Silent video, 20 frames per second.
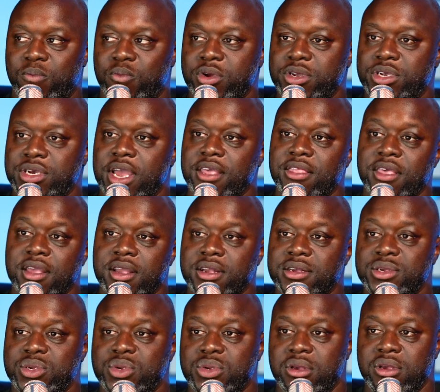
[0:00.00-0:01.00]
which I think
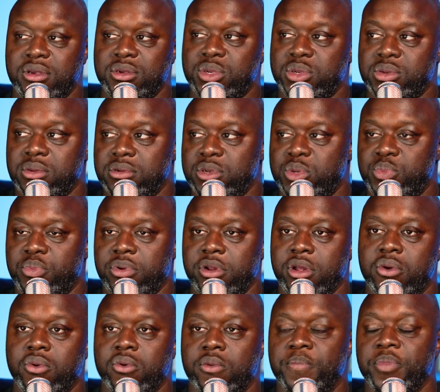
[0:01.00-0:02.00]
is is is
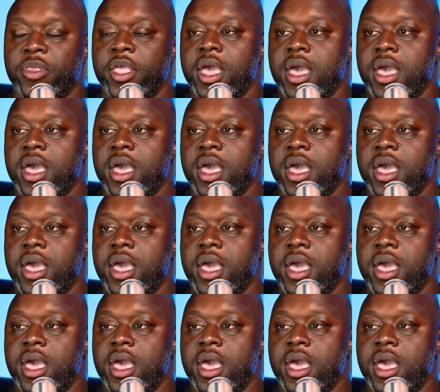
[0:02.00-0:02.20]
pretty cool.